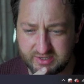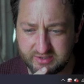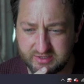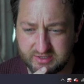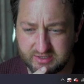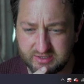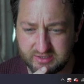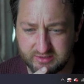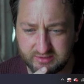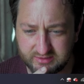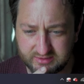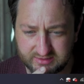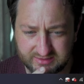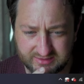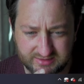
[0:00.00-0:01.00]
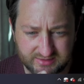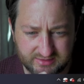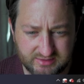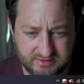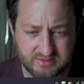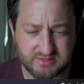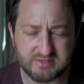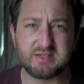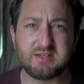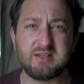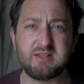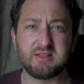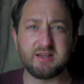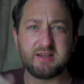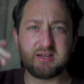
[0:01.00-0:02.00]
here. You can see
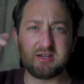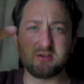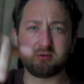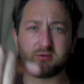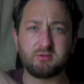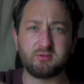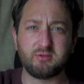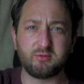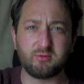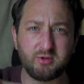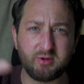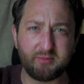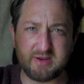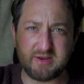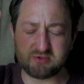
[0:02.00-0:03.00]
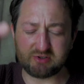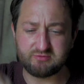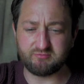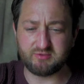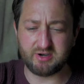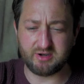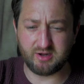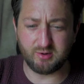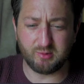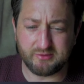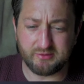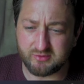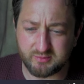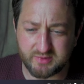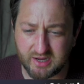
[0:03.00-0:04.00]
the hill or the mountain running away
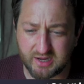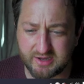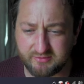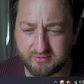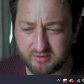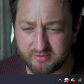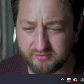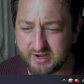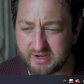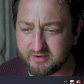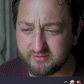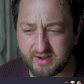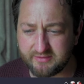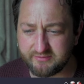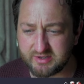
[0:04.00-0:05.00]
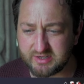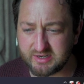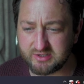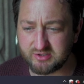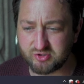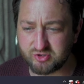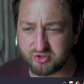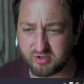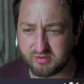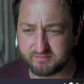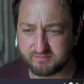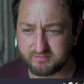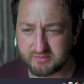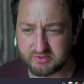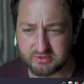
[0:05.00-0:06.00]
from me. I'm never a fan of having that in the shot.
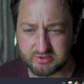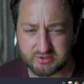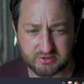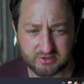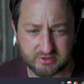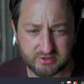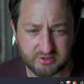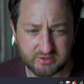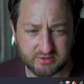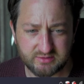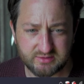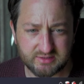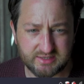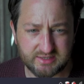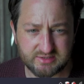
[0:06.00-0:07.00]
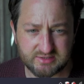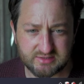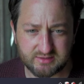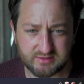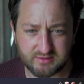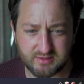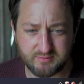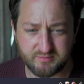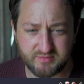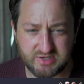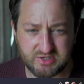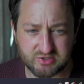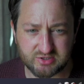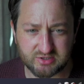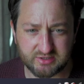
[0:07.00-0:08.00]
So let's
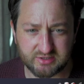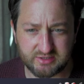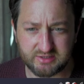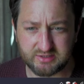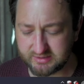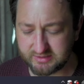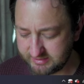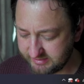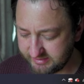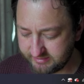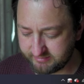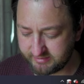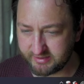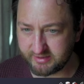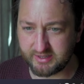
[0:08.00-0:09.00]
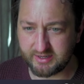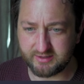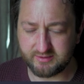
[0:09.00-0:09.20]
immediately get rid of that.